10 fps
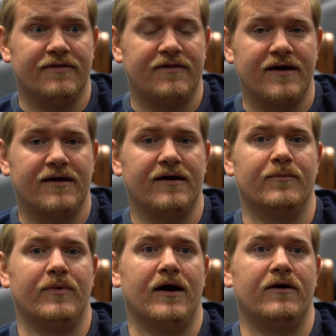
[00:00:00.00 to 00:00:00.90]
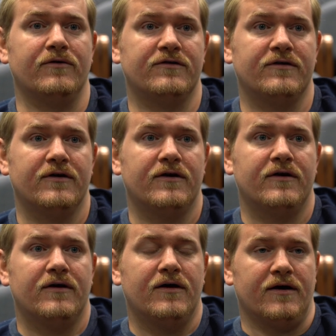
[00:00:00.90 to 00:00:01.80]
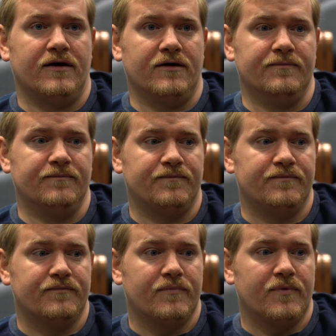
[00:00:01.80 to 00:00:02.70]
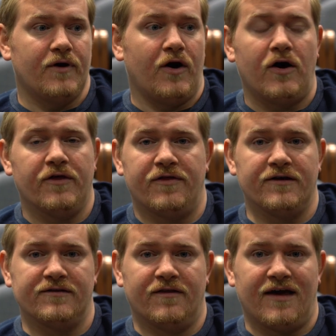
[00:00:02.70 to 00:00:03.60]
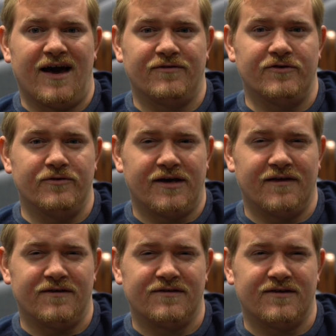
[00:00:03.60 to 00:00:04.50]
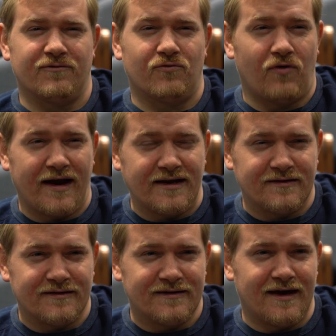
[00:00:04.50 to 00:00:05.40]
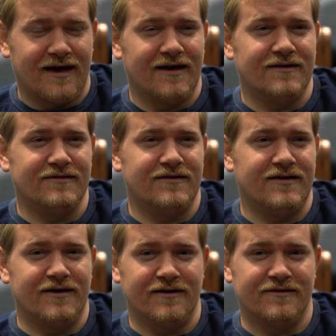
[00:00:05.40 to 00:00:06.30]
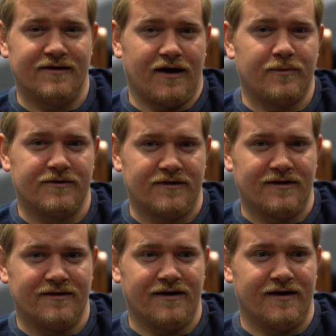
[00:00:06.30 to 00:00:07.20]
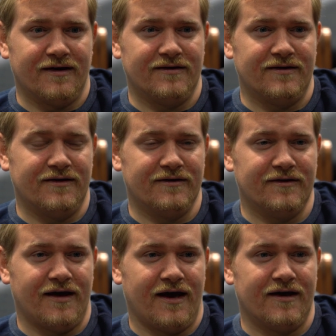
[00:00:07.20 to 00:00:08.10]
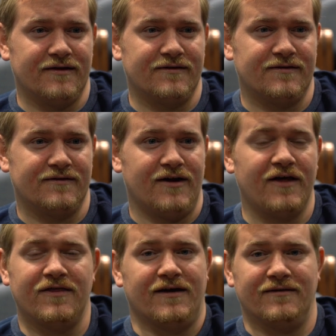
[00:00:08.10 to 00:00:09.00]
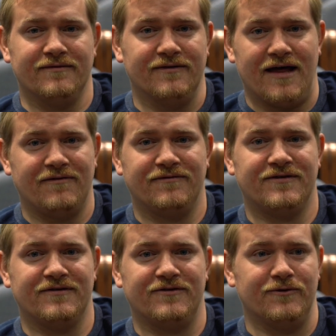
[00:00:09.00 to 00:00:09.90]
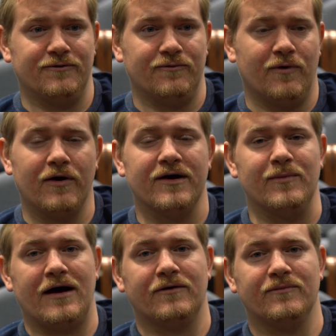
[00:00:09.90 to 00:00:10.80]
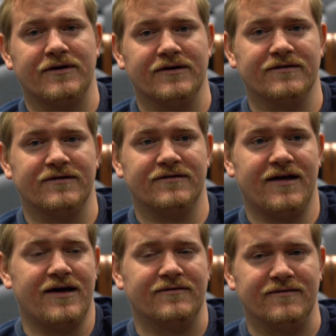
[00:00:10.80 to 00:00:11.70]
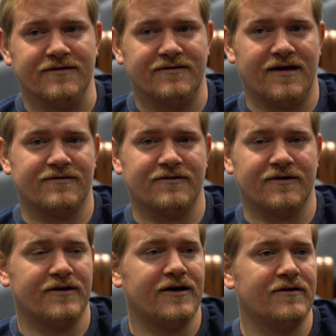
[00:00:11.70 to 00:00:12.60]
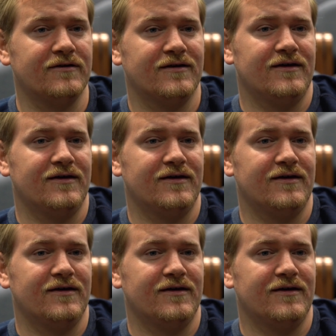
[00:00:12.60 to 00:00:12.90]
thinking about all the things that they have to do to get this stuff right. And Neil is the opposite. Neil has nothing left to worry about because he's dead. His debts are cleared.